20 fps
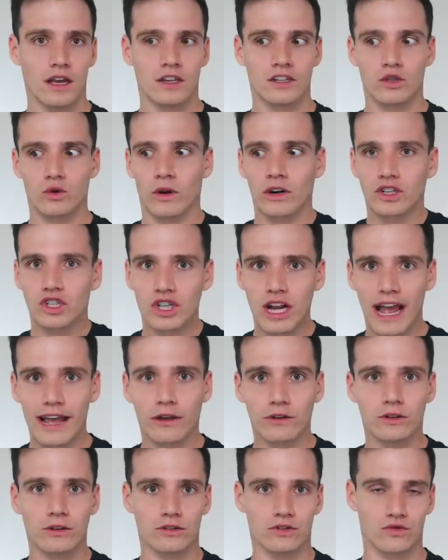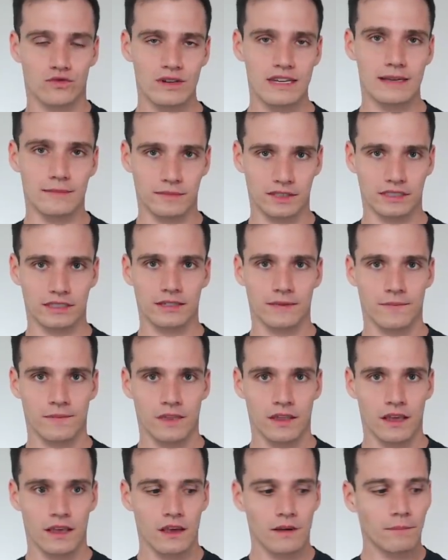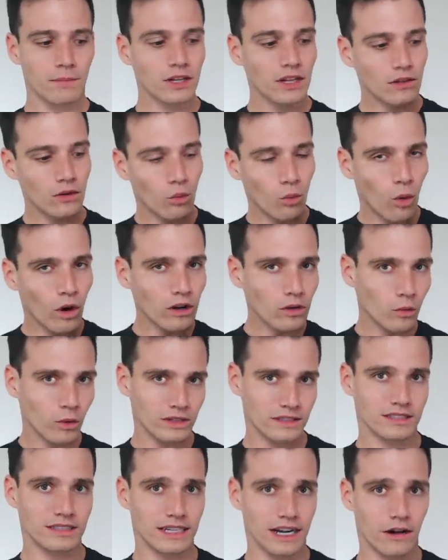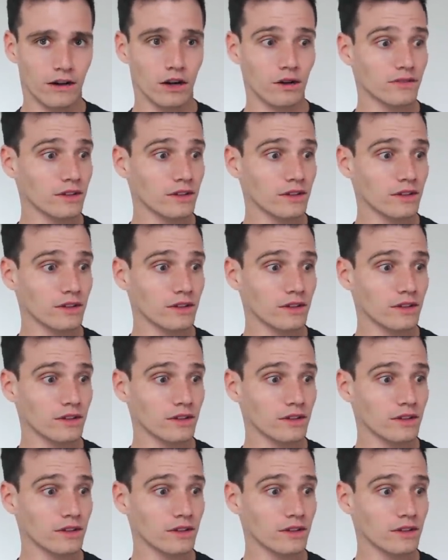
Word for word: to our childhood dreams. But in the one-on-one scenario, if